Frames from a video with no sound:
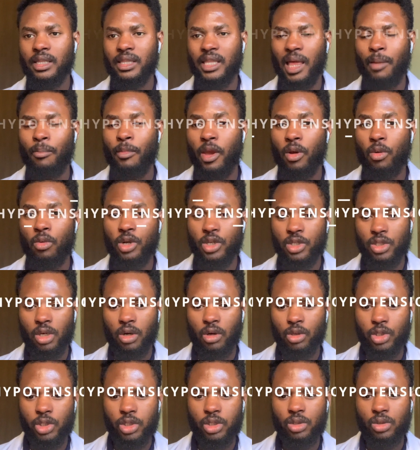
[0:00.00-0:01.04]
they may
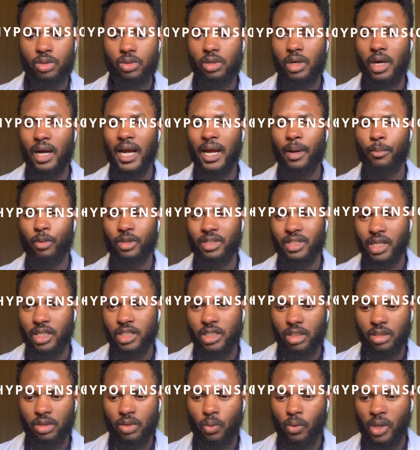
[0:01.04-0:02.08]
result to
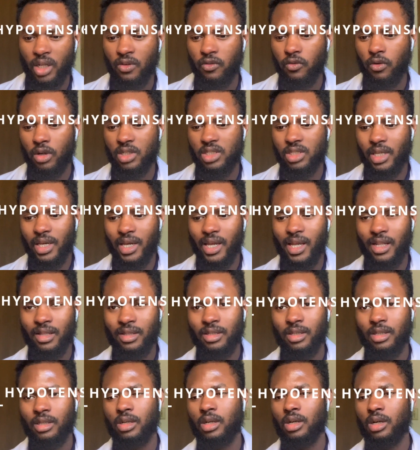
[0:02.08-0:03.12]
hypertension when first taken,